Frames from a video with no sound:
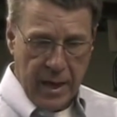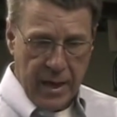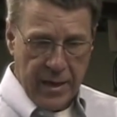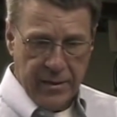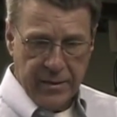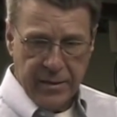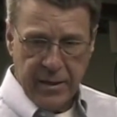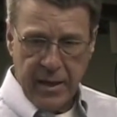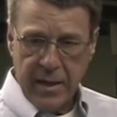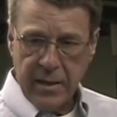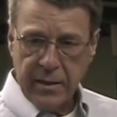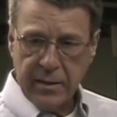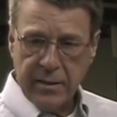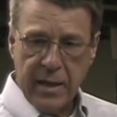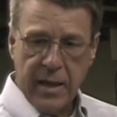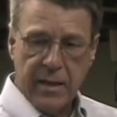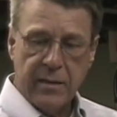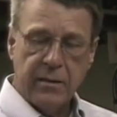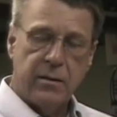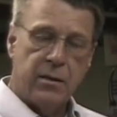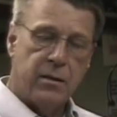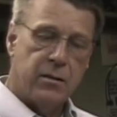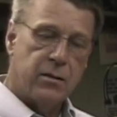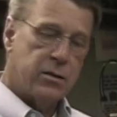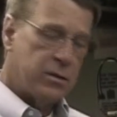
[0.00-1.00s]
I think
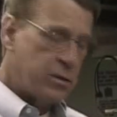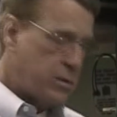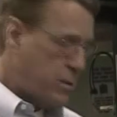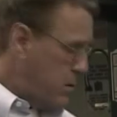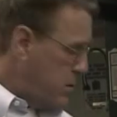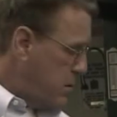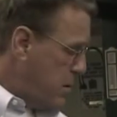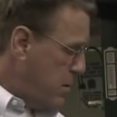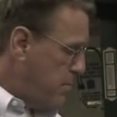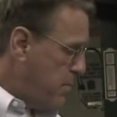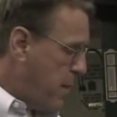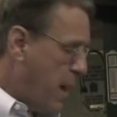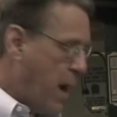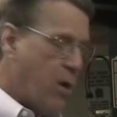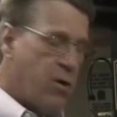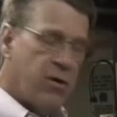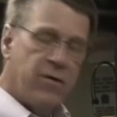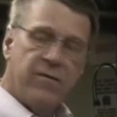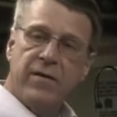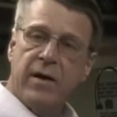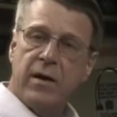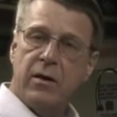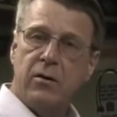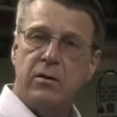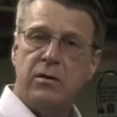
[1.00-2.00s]
that this, the
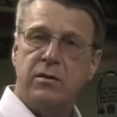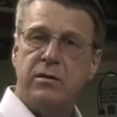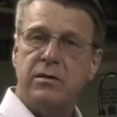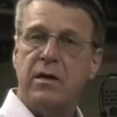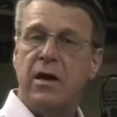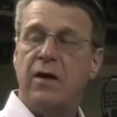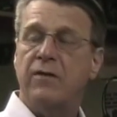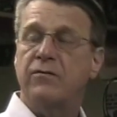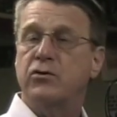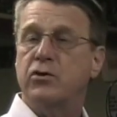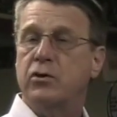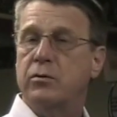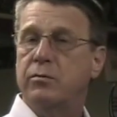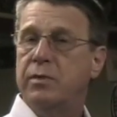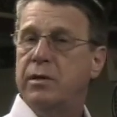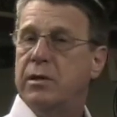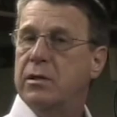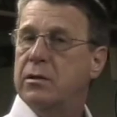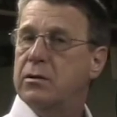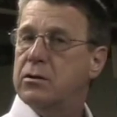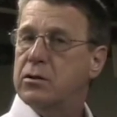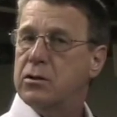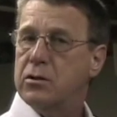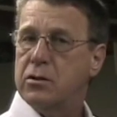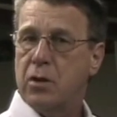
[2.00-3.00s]
power venter itself should
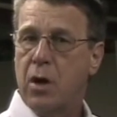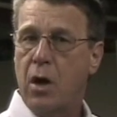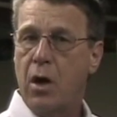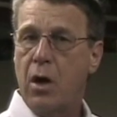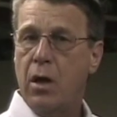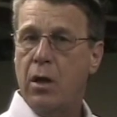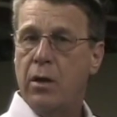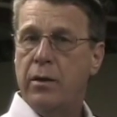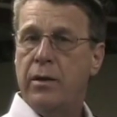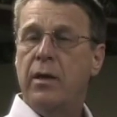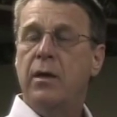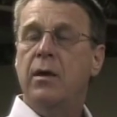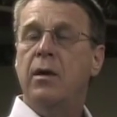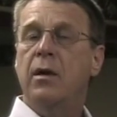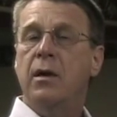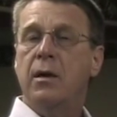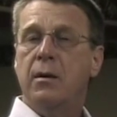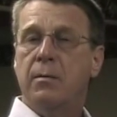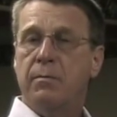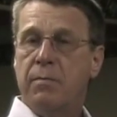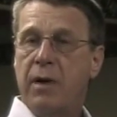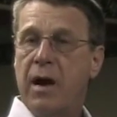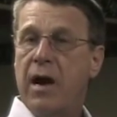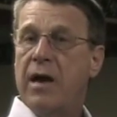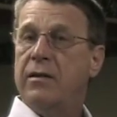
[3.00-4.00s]
be installed
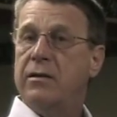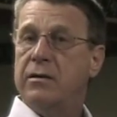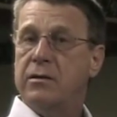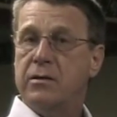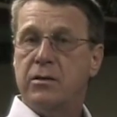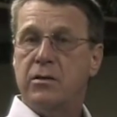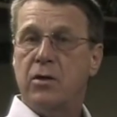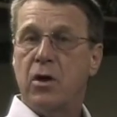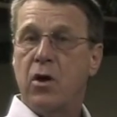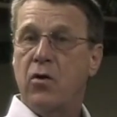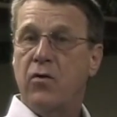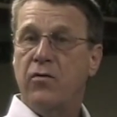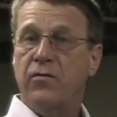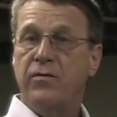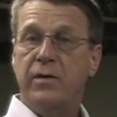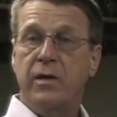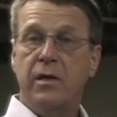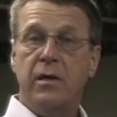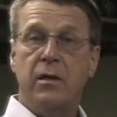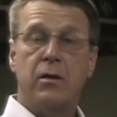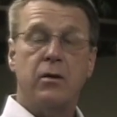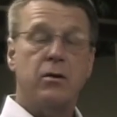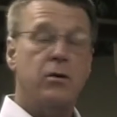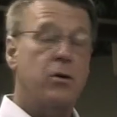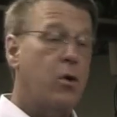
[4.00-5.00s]
by the stove
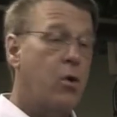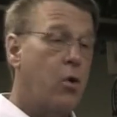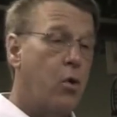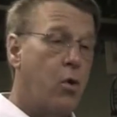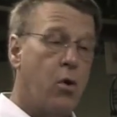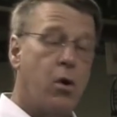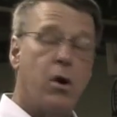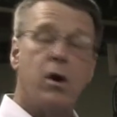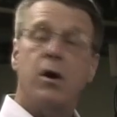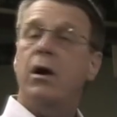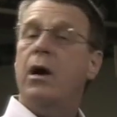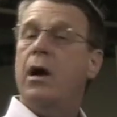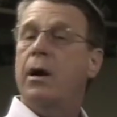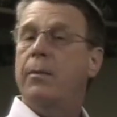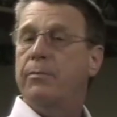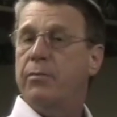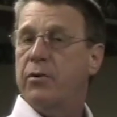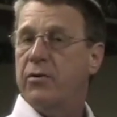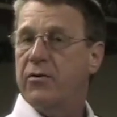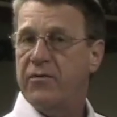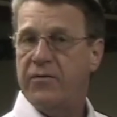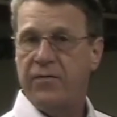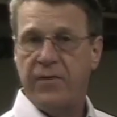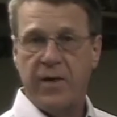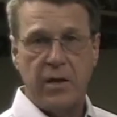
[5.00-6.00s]
dealer or a
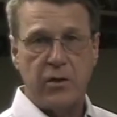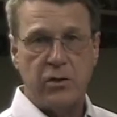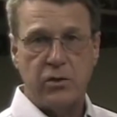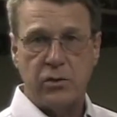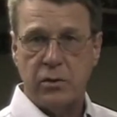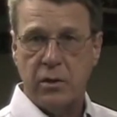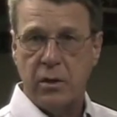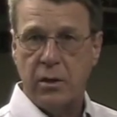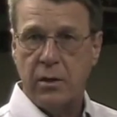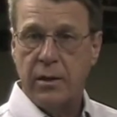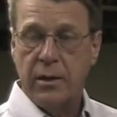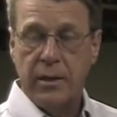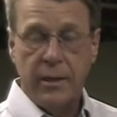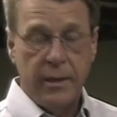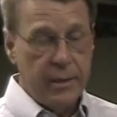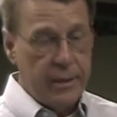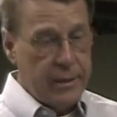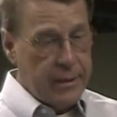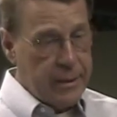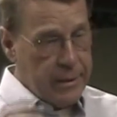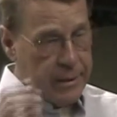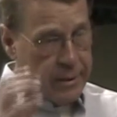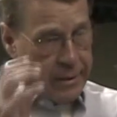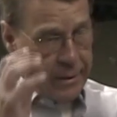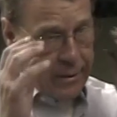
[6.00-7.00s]
professional.
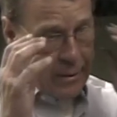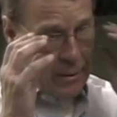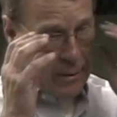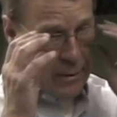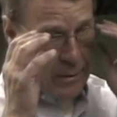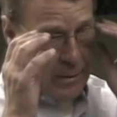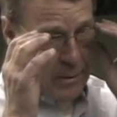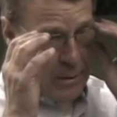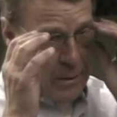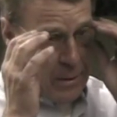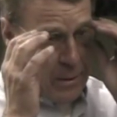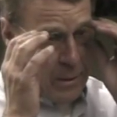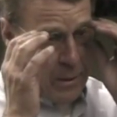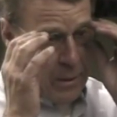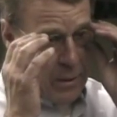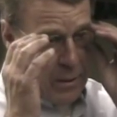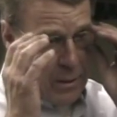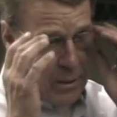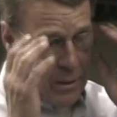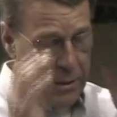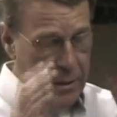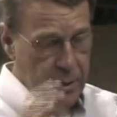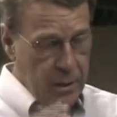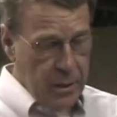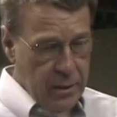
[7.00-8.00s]
Uh,
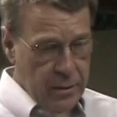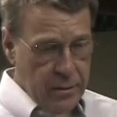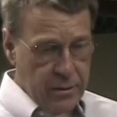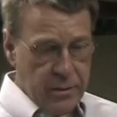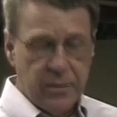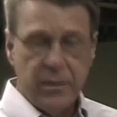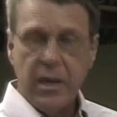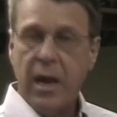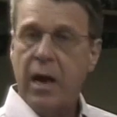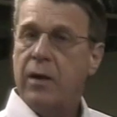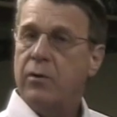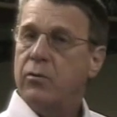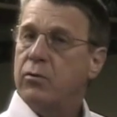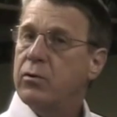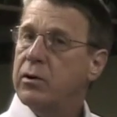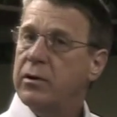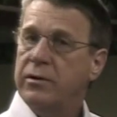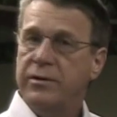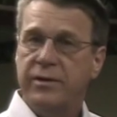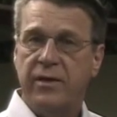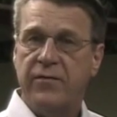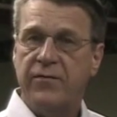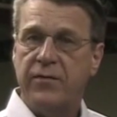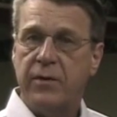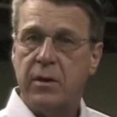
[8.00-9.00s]
it, it's not
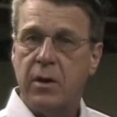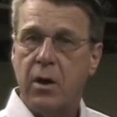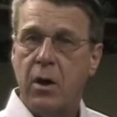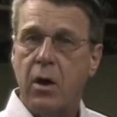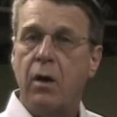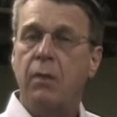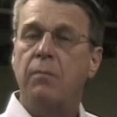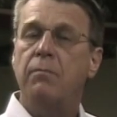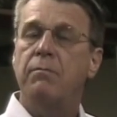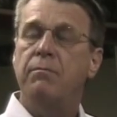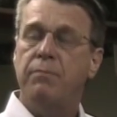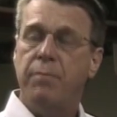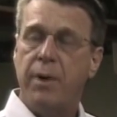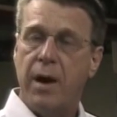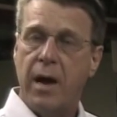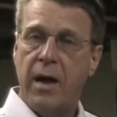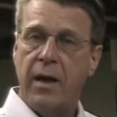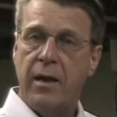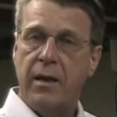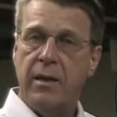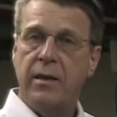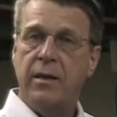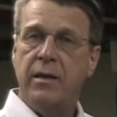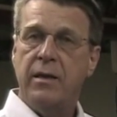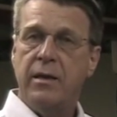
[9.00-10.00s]
real difficult,
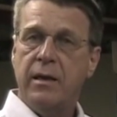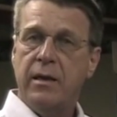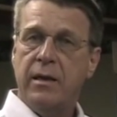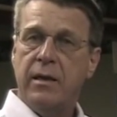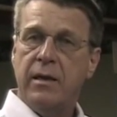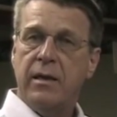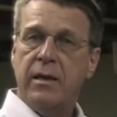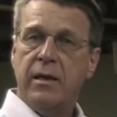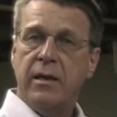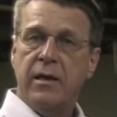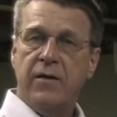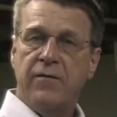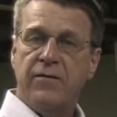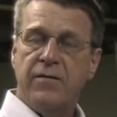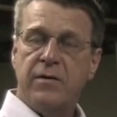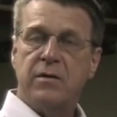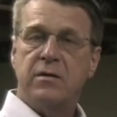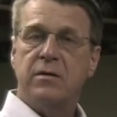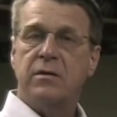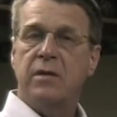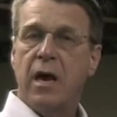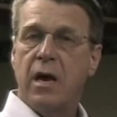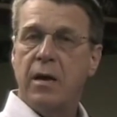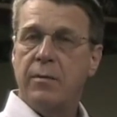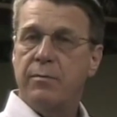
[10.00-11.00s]
but if
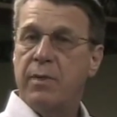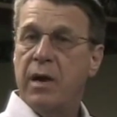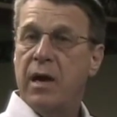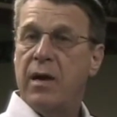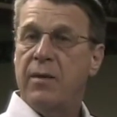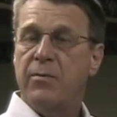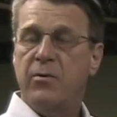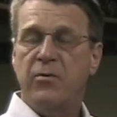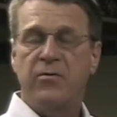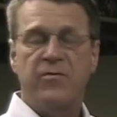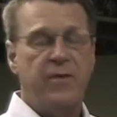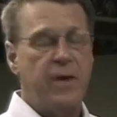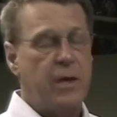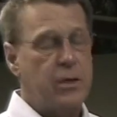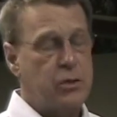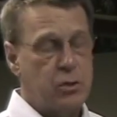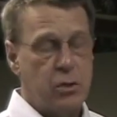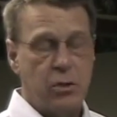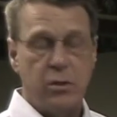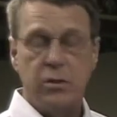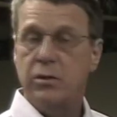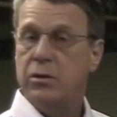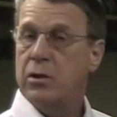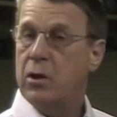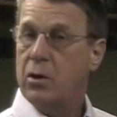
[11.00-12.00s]
it's done by a
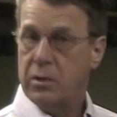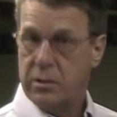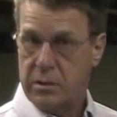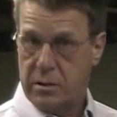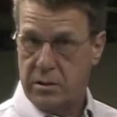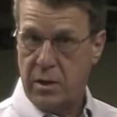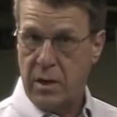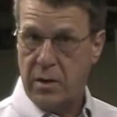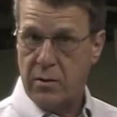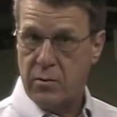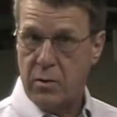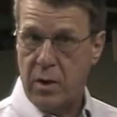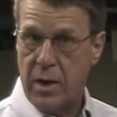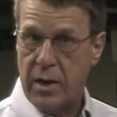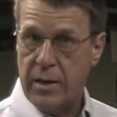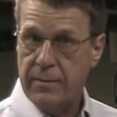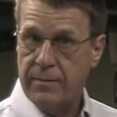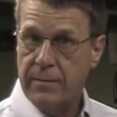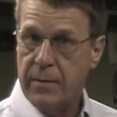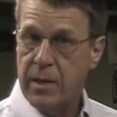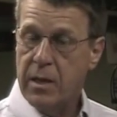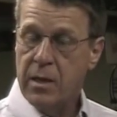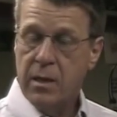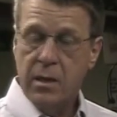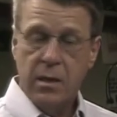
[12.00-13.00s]
professional, you know it's done right.